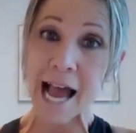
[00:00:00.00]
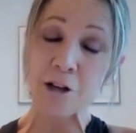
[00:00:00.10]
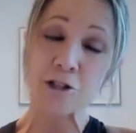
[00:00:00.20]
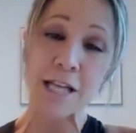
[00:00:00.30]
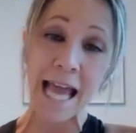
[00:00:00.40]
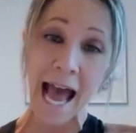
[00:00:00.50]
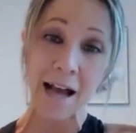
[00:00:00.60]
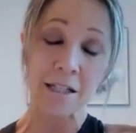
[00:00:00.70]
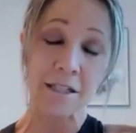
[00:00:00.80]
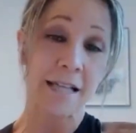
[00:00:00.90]
actually
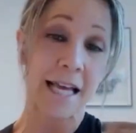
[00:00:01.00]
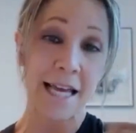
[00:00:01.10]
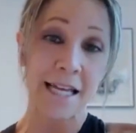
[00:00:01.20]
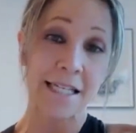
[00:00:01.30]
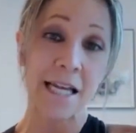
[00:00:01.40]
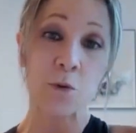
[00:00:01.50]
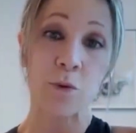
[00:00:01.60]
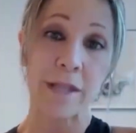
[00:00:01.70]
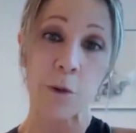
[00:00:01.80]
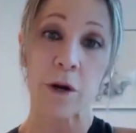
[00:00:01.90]
act like they did
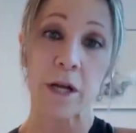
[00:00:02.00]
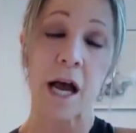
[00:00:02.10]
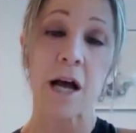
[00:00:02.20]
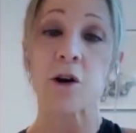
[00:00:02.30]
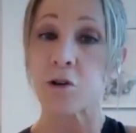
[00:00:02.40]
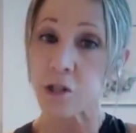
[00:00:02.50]
when they were younger.